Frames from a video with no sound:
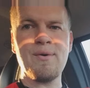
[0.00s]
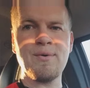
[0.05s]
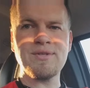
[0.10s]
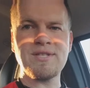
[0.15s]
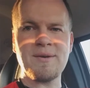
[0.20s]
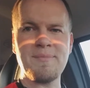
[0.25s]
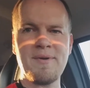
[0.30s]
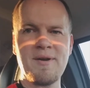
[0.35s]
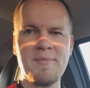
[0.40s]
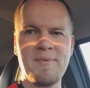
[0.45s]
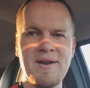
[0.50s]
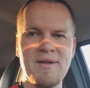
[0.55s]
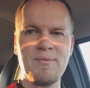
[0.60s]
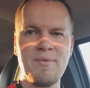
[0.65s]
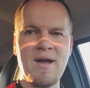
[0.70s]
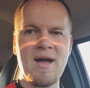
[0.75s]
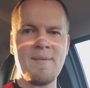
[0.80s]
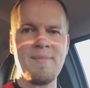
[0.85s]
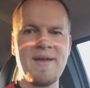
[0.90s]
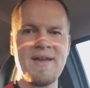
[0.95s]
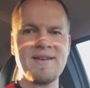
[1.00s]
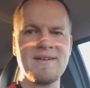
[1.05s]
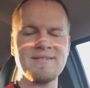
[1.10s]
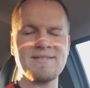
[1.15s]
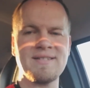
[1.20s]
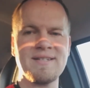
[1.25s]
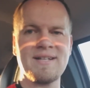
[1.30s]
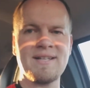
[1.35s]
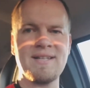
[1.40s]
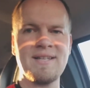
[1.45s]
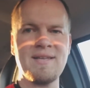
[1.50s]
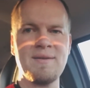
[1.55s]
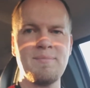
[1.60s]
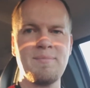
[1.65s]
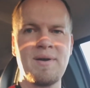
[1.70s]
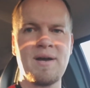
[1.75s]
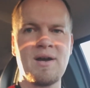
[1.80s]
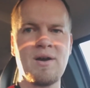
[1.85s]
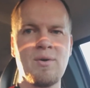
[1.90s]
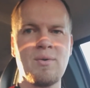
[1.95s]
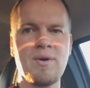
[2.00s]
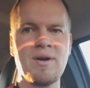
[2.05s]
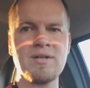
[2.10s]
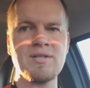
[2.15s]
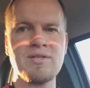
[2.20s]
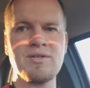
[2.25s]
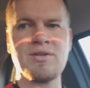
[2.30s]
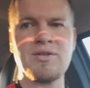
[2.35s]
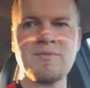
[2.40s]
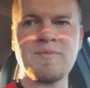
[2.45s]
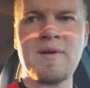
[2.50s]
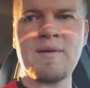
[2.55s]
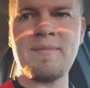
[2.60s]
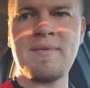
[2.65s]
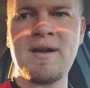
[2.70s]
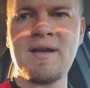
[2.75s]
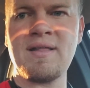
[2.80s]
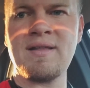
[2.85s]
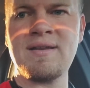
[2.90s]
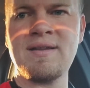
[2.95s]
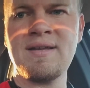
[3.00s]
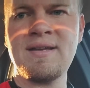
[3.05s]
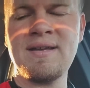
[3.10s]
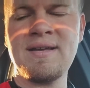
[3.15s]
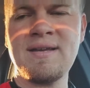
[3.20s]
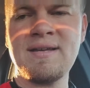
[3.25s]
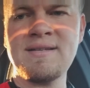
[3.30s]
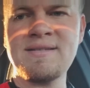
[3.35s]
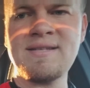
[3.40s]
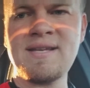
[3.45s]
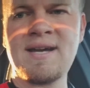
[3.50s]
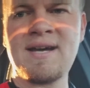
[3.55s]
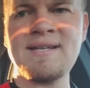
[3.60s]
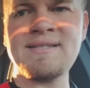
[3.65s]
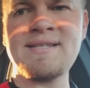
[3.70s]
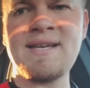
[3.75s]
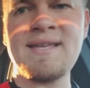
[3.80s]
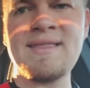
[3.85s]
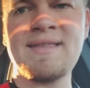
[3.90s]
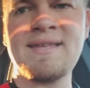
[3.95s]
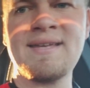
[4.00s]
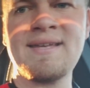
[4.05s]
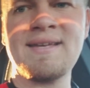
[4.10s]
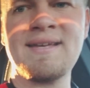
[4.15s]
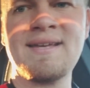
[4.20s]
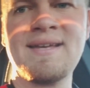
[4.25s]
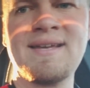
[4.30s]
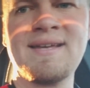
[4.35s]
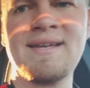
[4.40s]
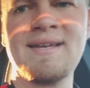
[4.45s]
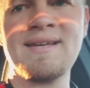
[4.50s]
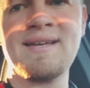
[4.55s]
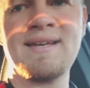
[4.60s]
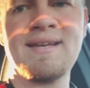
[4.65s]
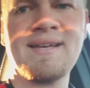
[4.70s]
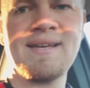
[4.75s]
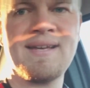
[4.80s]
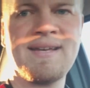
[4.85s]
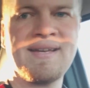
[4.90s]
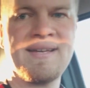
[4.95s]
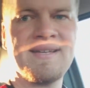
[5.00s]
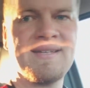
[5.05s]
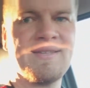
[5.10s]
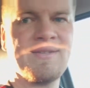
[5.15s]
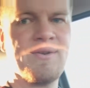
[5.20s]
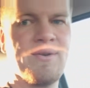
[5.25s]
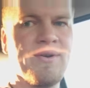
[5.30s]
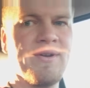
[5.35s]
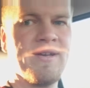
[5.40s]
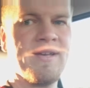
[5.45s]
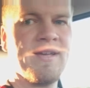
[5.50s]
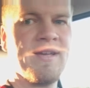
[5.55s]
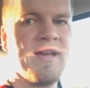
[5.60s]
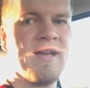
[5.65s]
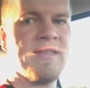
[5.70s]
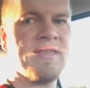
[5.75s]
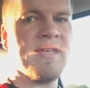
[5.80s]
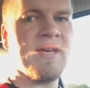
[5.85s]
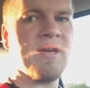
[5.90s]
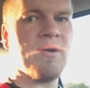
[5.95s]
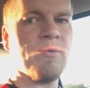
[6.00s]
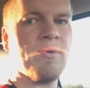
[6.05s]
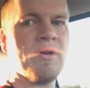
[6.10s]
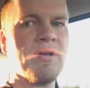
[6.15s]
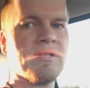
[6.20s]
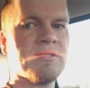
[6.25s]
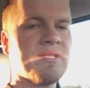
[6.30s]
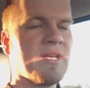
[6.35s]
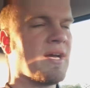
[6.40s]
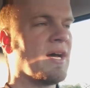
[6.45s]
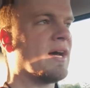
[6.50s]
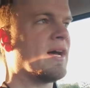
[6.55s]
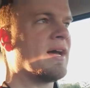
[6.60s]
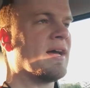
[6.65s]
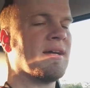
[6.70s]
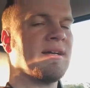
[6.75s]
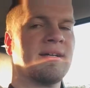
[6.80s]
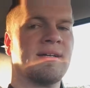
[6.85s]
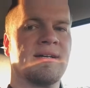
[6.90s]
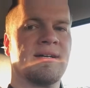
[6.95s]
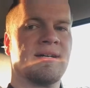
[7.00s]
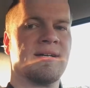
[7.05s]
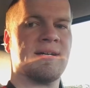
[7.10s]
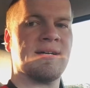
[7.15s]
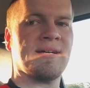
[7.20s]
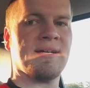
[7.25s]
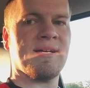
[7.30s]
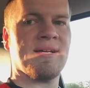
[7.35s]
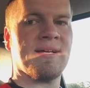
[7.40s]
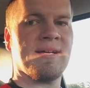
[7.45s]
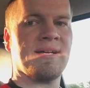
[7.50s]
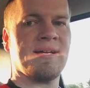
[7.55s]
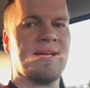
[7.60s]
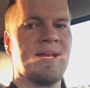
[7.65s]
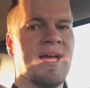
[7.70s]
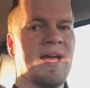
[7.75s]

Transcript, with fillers: What's up everybody, Rob Anderson, Clean Power Wash, Salisbury, Maryland. Say hi, Seth. Doy. Doy, and then will say hi. Hi.